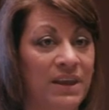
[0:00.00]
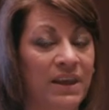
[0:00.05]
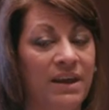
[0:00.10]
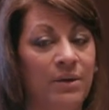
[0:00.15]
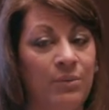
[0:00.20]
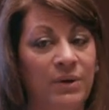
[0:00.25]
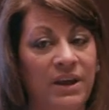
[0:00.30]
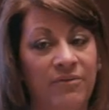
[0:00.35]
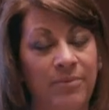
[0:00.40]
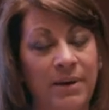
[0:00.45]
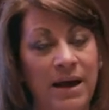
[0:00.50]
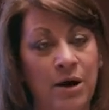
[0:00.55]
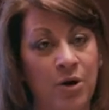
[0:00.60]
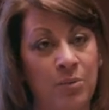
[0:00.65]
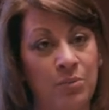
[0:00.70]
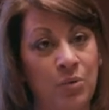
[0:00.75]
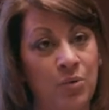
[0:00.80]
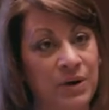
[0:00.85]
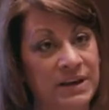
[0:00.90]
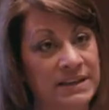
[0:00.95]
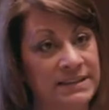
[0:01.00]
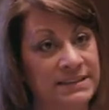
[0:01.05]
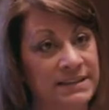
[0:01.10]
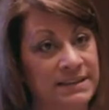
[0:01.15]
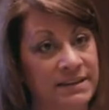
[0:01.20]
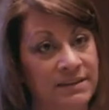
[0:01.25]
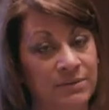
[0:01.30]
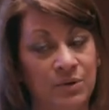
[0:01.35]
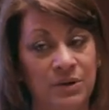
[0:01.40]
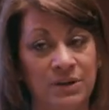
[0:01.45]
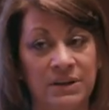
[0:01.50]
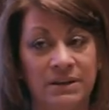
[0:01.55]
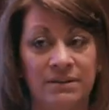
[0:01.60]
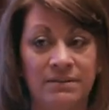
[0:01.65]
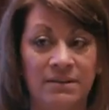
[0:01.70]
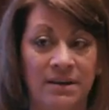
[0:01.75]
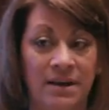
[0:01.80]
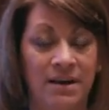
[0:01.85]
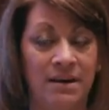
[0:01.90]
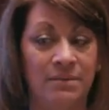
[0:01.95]
and we have PowerPoints, and it will
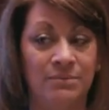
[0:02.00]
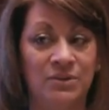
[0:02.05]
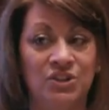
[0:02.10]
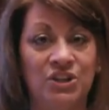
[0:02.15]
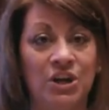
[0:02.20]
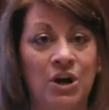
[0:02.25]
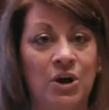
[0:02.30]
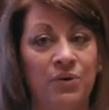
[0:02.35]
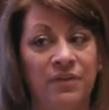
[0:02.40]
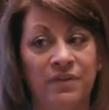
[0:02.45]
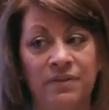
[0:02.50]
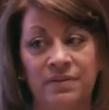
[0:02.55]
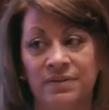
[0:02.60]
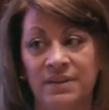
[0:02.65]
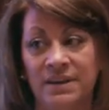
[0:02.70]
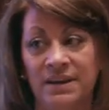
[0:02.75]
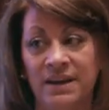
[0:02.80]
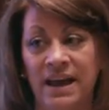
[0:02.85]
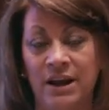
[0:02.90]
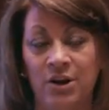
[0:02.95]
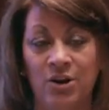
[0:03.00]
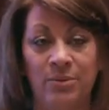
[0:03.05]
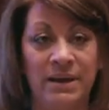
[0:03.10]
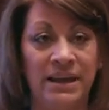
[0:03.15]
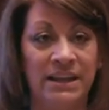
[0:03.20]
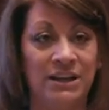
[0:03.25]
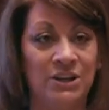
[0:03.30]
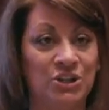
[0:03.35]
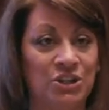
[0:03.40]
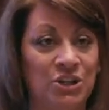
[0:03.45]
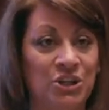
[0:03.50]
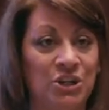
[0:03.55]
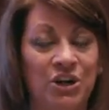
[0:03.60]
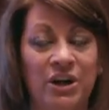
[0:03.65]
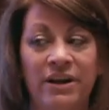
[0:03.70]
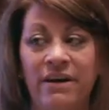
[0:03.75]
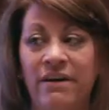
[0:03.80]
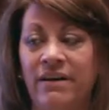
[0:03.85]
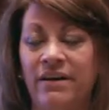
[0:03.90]
show the hiring manager